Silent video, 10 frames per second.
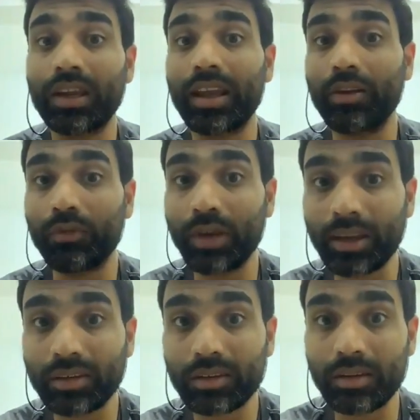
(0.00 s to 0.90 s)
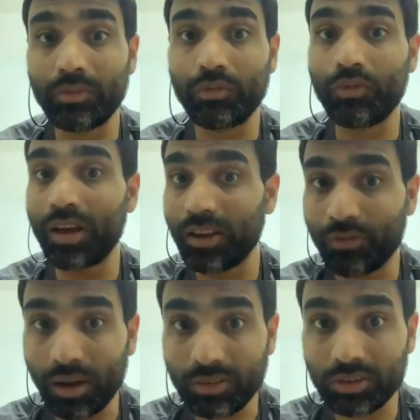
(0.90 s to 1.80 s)
gain weight very
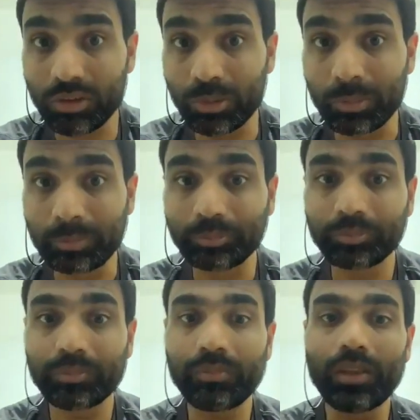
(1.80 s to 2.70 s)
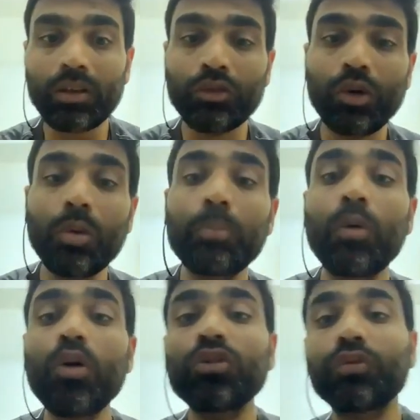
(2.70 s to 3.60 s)
fast too. So
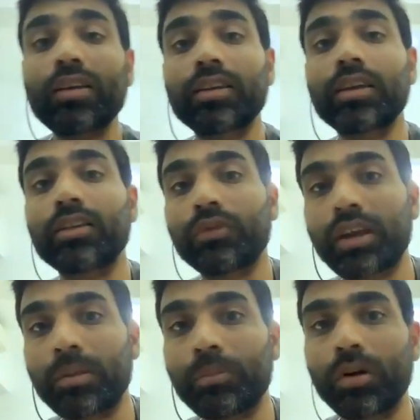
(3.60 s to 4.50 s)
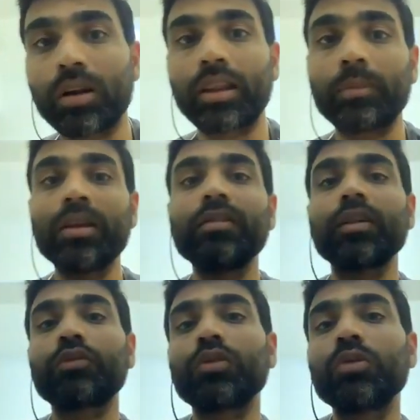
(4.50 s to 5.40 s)
post fasting is very important. That
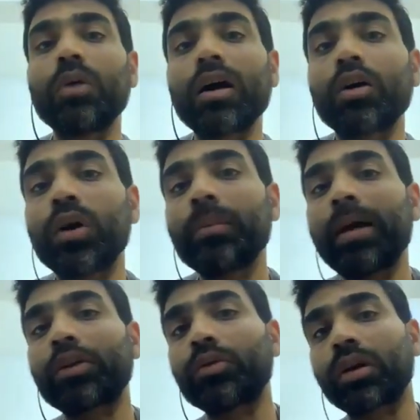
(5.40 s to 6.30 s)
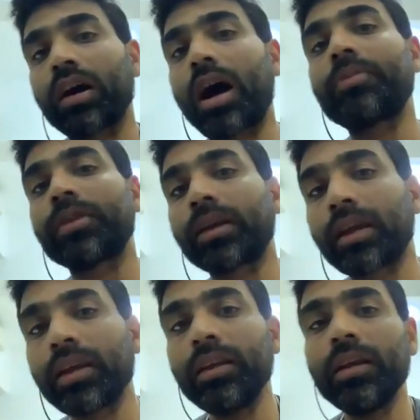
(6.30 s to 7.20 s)
means if you are going back to the carbs
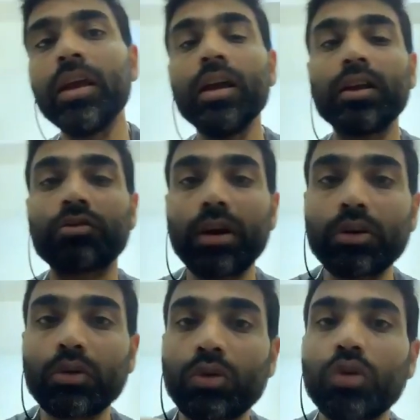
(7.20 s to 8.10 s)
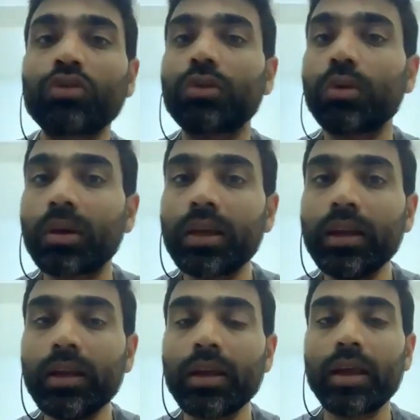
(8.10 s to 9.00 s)
again, try to go
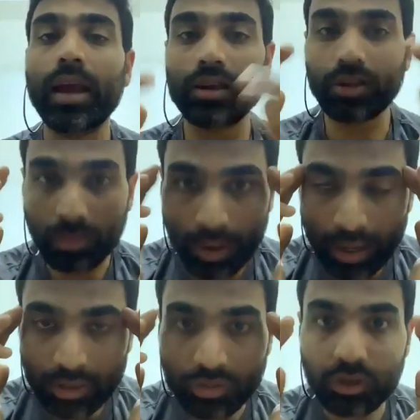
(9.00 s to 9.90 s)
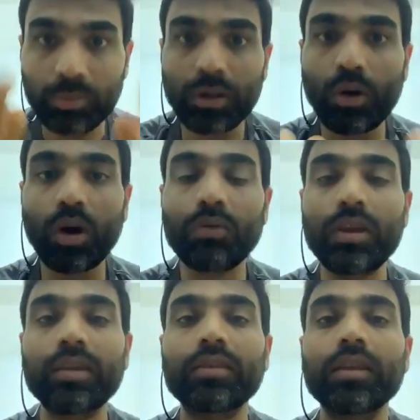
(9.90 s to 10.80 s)
slowly, and your mind should be
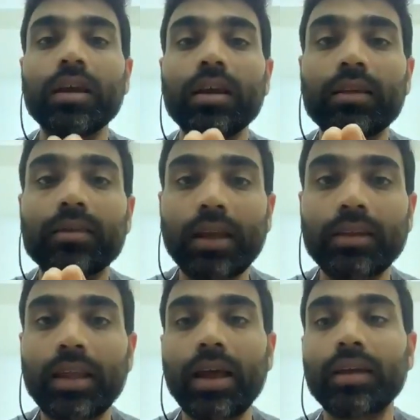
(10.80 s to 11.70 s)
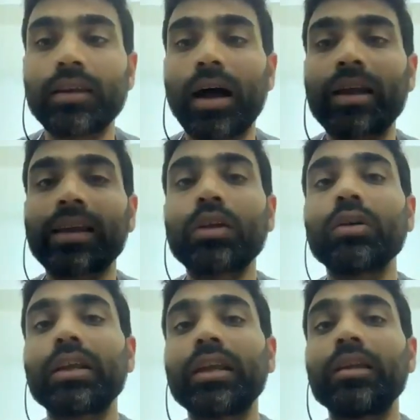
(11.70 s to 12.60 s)
always set that I
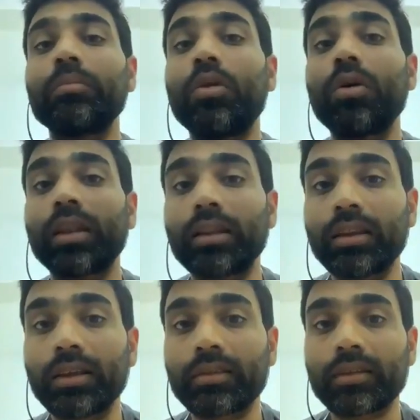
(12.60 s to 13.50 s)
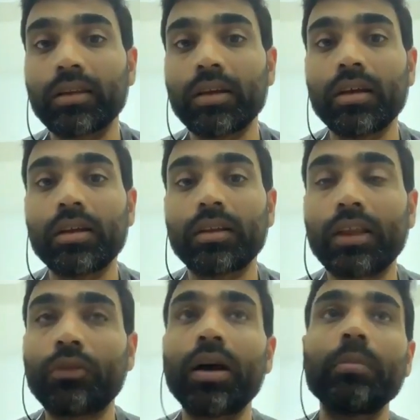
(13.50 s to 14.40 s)
cannot eat more than this.
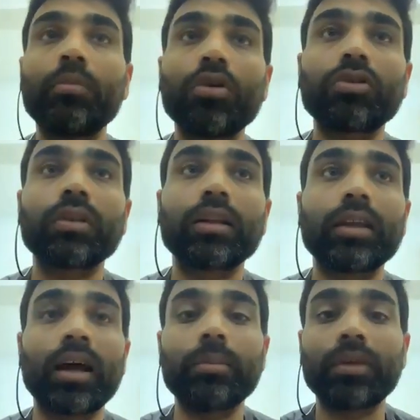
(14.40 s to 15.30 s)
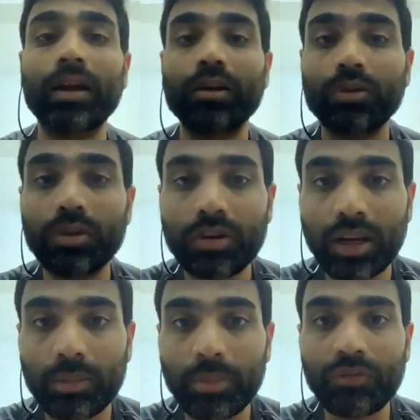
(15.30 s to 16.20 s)
That's why most of the times I do not
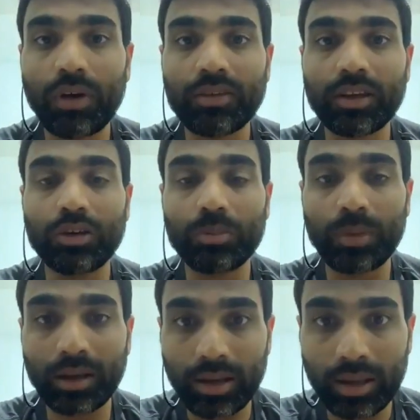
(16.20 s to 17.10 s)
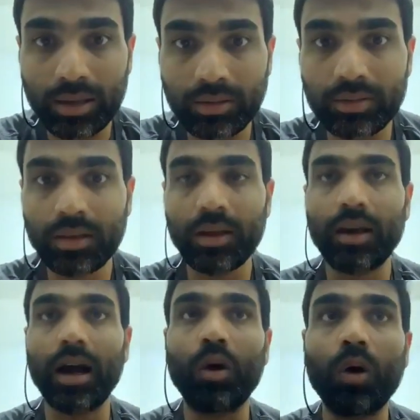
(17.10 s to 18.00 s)
recommend fasting to my clients.
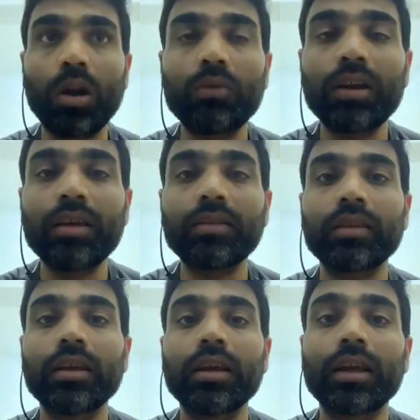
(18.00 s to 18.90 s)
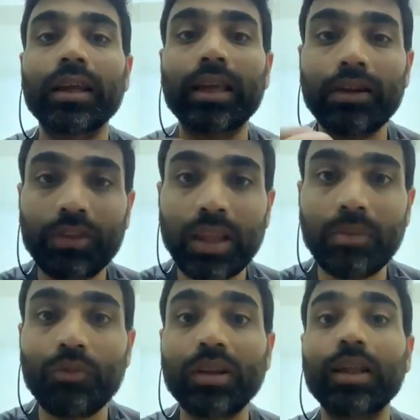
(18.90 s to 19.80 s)
I always give
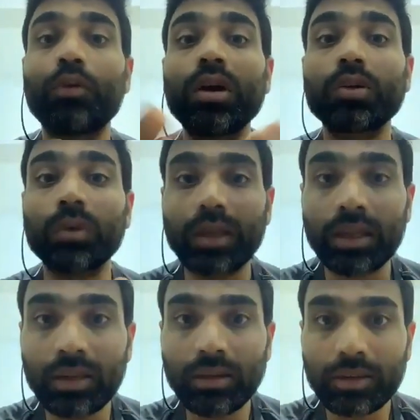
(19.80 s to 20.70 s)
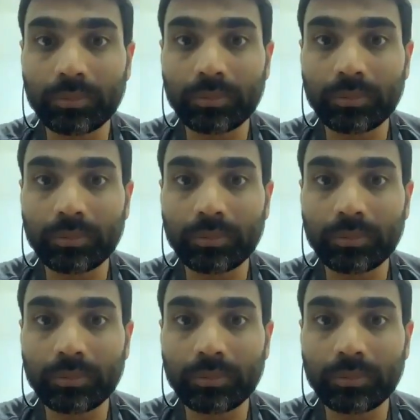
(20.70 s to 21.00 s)
them what they want to eat,